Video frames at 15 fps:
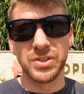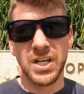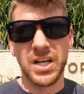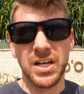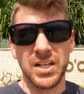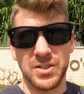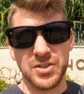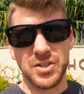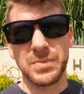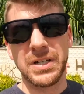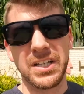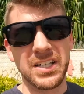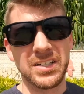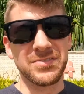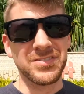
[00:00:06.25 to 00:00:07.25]
There's going to be a
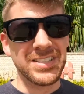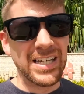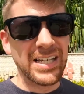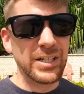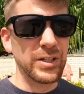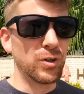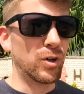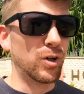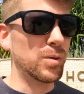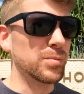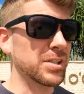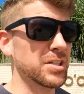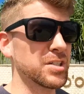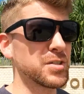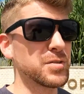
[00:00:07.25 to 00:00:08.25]
lot of dated homes,
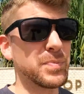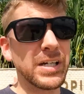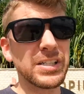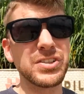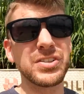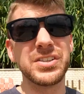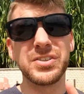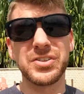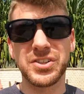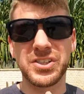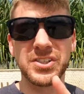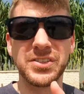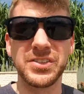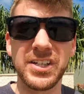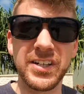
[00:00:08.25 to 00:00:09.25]
especially in
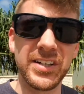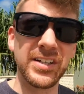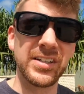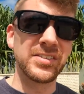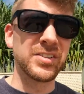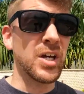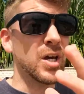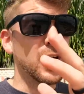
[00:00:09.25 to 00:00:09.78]
certain areas,